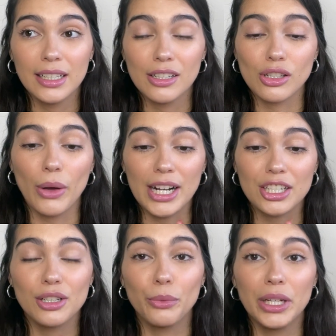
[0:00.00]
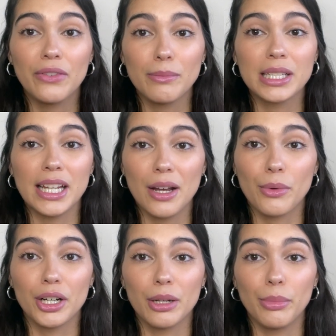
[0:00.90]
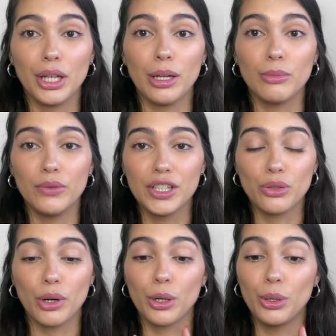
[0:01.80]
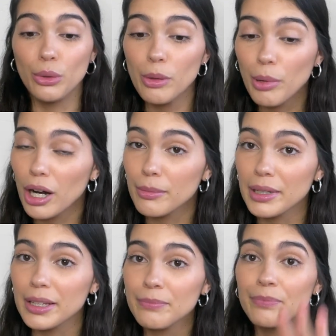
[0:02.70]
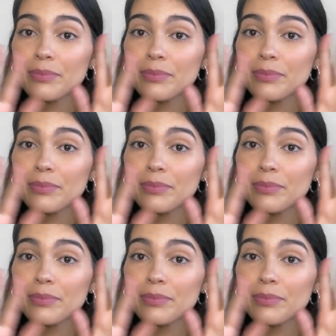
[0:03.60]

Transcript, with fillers: So actually a week from today, we're gonna be moving to our new apartment.